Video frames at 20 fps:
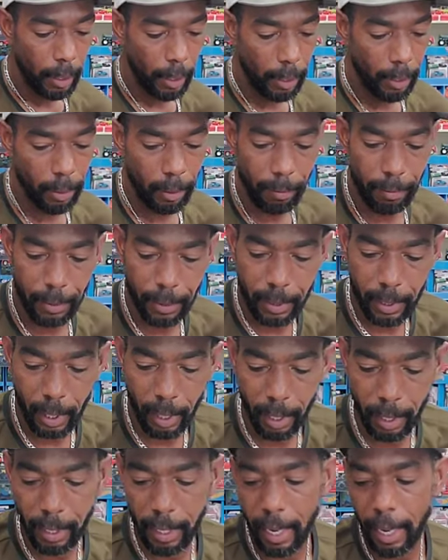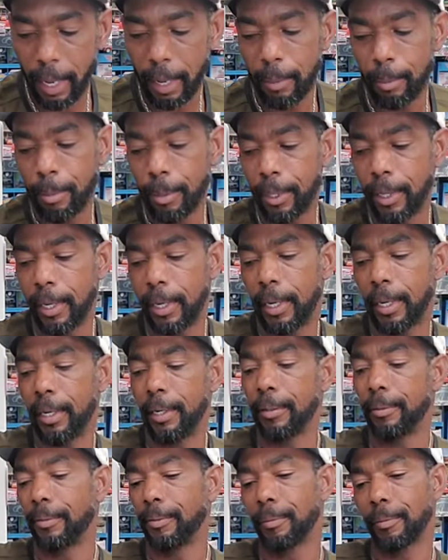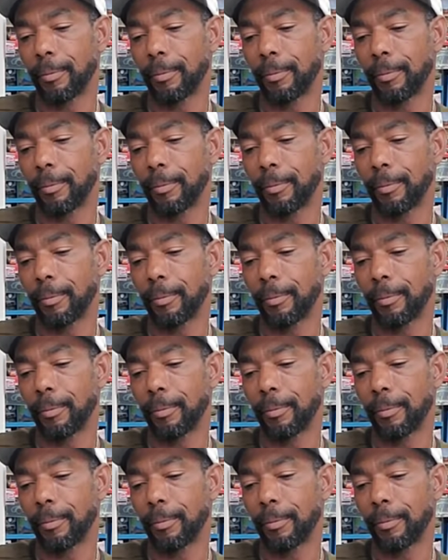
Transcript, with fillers: I don't know if you saw that, but uh,